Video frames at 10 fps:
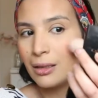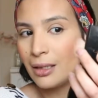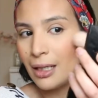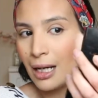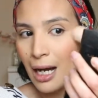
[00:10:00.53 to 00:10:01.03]

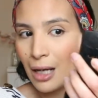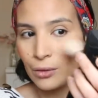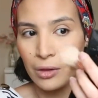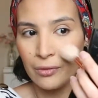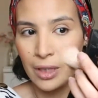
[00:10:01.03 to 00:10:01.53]
they are
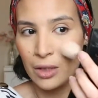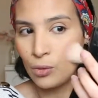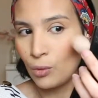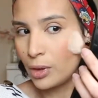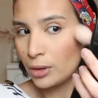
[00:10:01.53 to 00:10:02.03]
out of
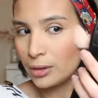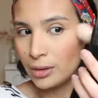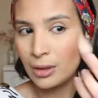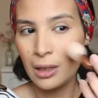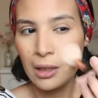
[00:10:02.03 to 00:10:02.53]
this world.
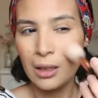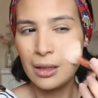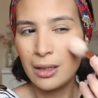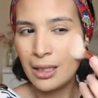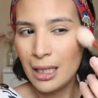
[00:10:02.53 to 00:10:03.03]

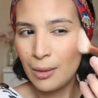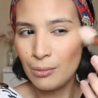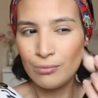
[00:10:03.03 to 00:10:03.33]
They are